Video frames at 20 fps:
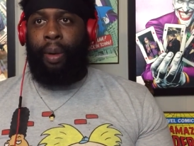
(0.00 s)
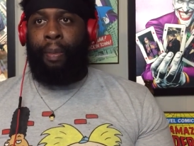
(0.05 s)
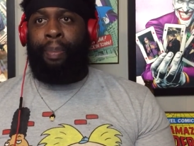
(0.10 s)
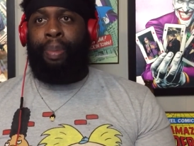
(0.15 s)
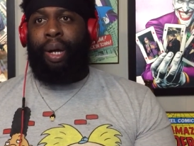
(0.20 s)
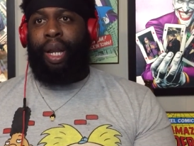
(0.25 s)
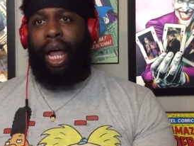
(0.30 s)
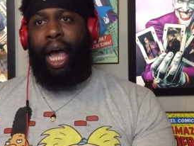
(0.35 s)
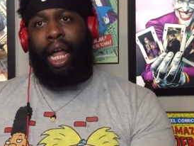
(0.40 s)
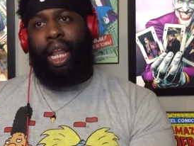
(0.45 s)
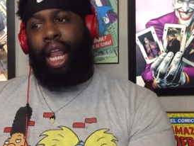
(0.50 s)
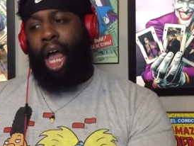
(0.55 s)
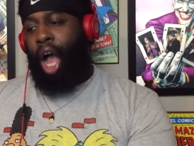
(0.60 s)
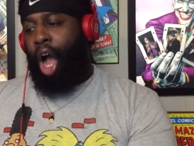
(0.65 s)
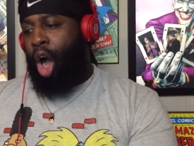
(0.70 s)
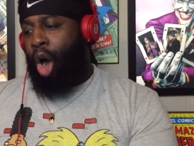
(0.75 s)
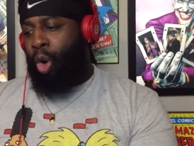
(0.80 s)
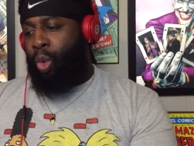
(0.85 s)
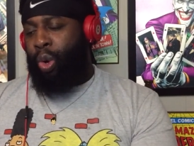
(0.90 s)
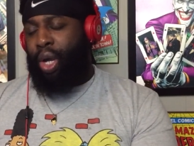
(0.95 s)
but I
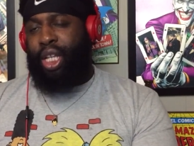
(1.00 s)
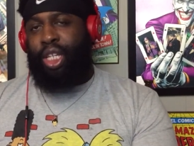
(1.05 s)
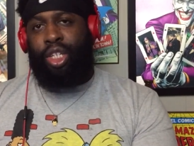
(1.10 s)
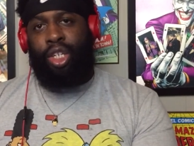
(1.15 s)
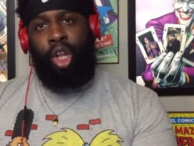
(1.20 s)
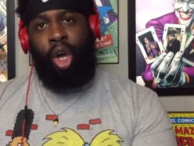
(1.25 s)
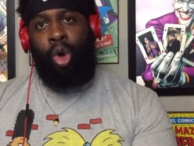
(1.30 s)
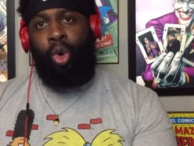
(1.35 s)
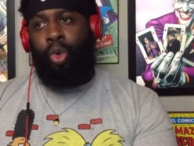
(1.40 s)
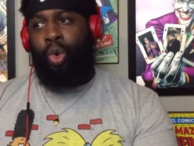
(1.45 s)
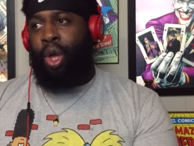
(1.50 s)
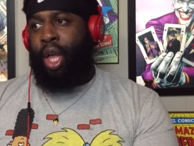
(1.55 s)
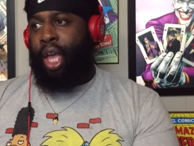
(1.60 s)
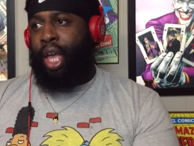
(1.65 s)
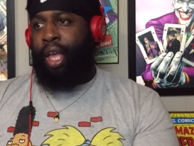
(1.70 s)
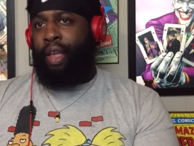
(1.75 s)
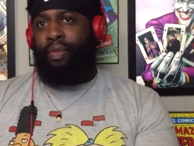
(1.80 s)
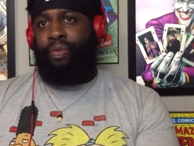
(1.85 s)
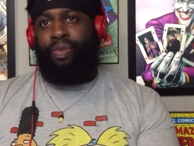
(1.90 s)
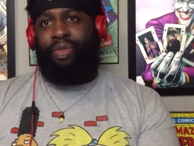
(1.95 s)
always know
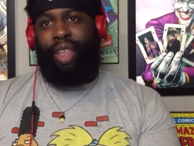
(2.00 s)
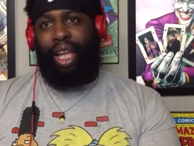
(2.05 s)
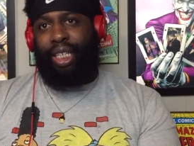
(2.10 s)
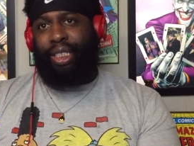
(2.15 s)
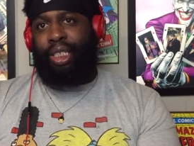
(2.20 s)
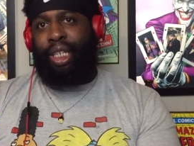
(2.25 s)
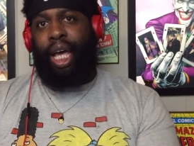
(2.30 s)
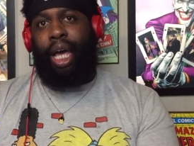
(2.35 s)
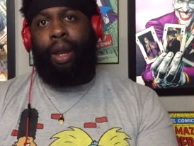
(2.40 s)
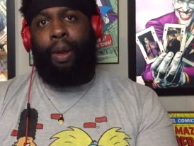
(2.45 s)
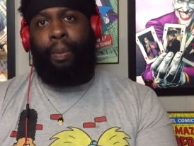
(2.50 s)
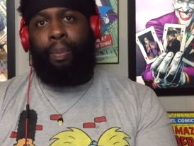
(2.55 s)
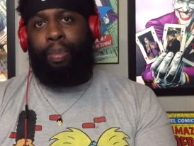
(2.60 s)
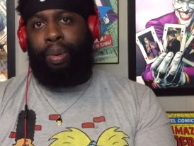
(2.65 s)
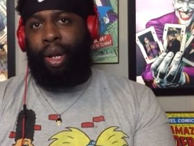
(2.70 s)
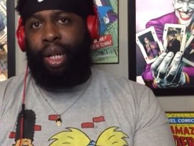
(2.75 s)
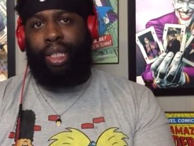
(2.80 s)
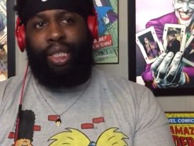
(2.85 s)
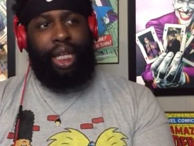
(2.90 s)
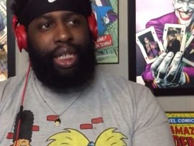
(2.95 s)
that's not a
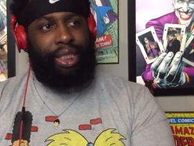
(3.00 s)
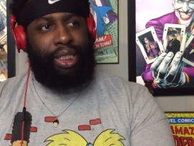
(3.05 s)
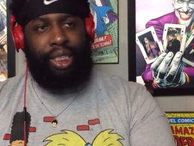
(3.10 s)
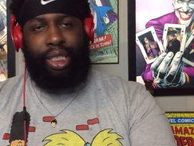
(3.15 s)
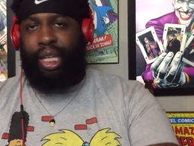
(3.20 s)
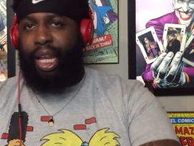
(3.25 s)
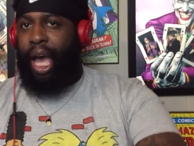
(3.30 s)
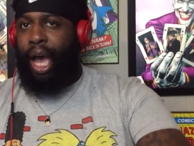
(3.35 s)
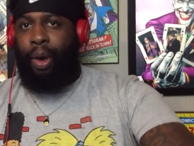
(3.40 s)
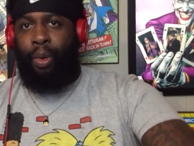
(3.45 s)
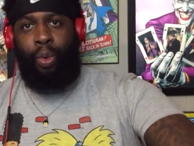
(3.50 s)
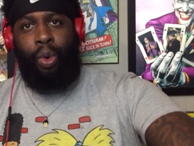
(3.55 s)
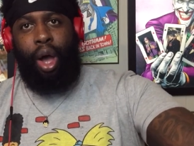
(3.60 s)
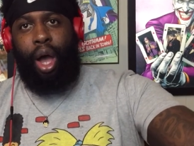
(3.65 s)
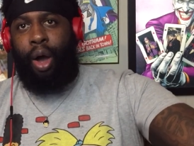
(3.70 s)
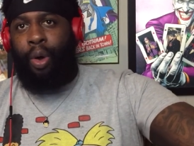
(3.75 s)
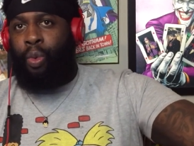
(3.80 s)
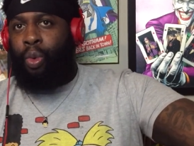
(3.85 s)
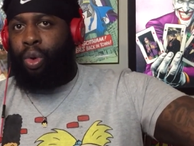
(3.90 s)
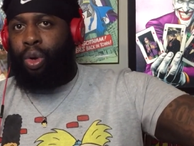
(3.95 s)
place, that's not where
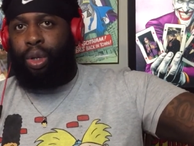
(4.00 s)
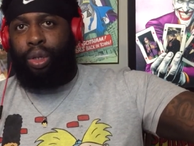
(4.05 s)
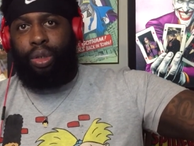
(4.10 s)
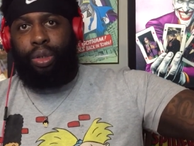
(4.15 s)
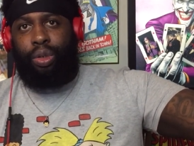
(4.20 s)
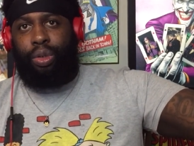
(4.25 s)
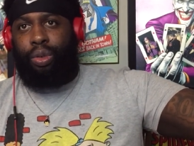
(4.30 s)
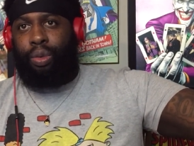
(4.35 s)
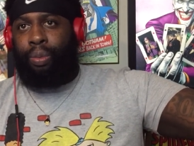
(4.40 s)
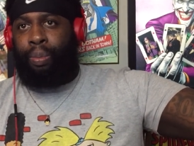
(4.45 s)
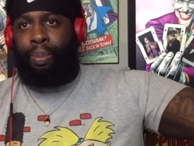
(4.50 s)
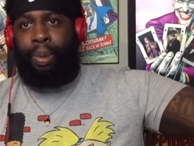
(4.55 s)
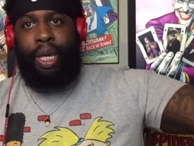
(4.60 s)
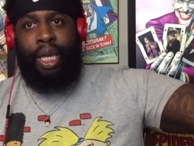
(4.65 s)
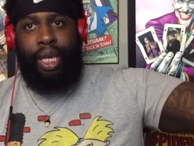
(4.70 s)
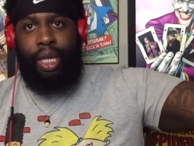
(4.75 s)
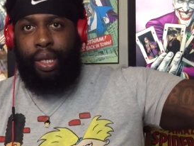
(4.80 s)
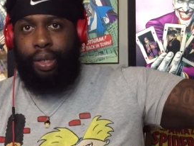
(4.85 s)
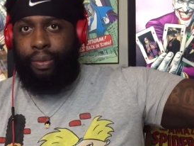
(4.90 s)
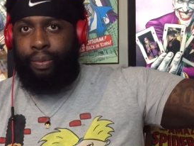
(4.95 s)
I want to
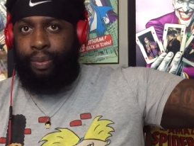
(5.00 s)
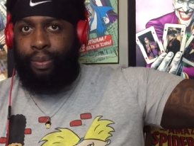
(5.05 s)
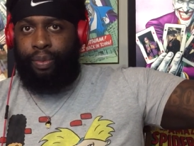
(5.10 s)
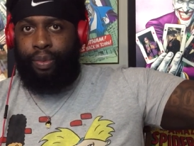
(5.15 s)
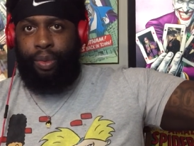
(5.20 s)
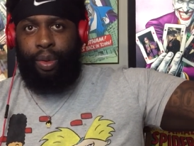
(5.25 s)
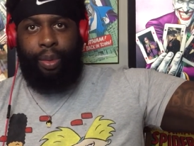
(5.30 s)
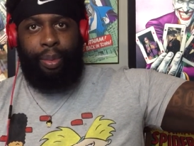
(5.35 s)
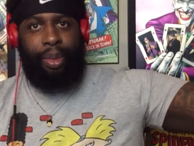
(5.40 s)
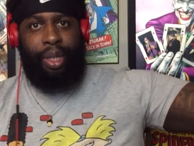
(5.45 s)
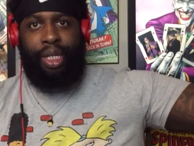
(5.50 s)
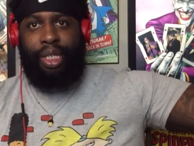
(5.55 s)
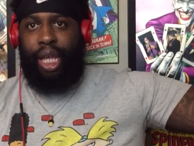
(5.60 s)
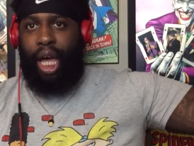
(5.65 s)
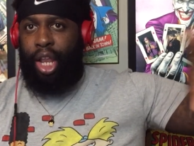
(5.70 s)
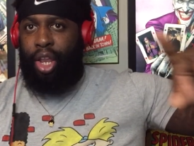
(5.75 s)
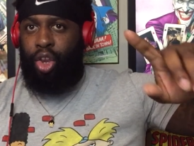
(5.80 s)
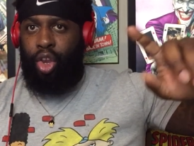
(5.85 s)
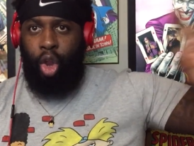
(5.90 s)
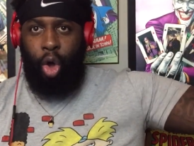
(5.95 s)
be, because
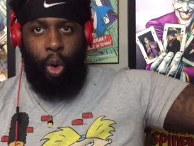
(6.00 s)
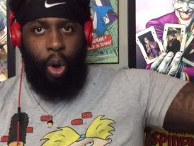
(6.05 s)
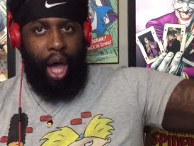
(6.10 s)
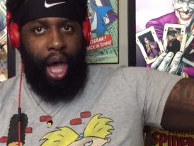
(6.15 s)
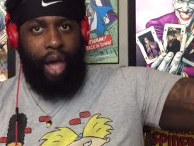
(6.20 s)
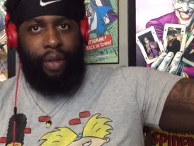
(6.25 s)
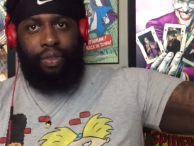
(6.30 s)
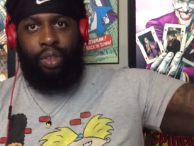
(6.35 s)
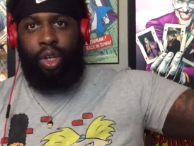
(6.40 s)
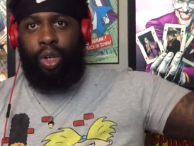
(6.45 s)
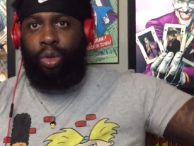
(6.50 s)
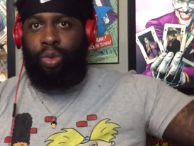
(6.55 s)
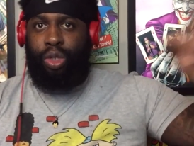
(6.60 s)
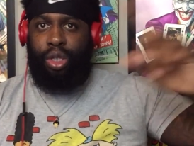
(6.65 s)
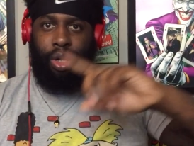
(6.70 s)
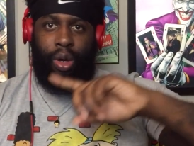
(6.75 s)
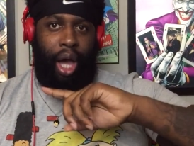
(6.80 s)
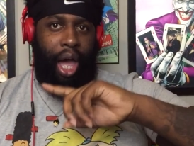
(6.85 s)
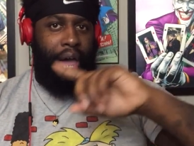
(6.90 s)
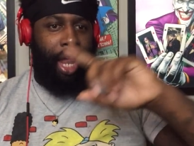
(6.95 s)
I know I have to go.
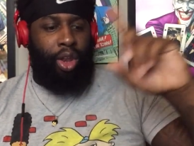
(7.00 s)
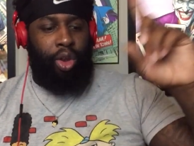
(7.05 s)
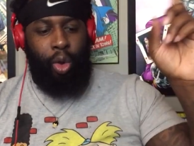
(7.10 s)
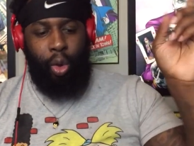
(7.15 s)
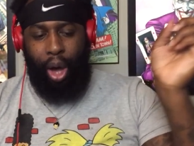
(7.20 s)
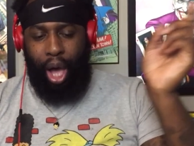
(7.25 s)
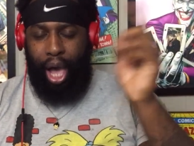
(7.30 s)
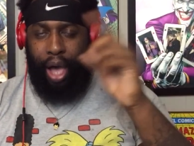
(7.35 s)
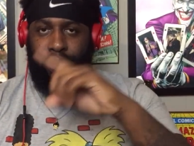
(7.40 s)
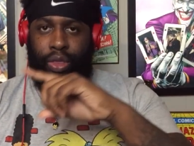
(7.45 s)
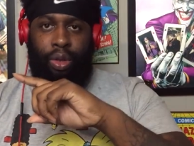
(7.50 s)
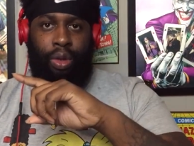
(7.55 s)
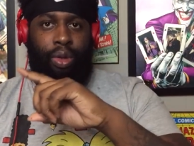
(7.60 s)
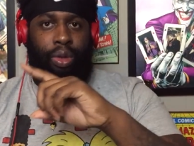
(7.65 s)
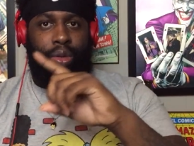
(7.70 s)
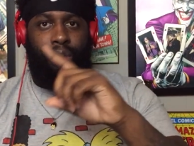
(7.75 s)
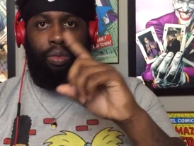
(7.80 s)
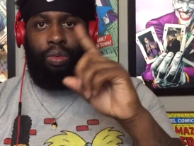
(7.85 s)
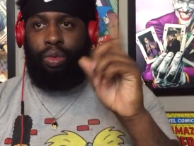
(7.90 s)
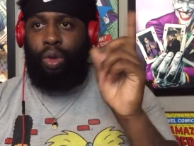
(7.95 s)
So I know I have to
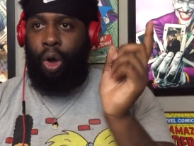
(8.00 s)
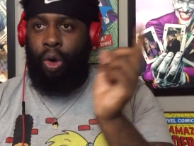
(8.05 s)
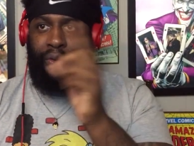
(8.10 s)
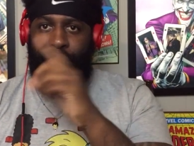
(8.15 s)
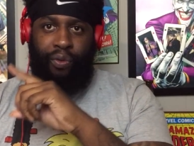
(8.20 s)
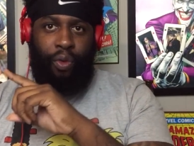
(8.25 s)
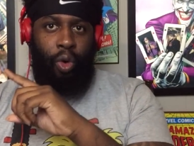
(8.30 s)
go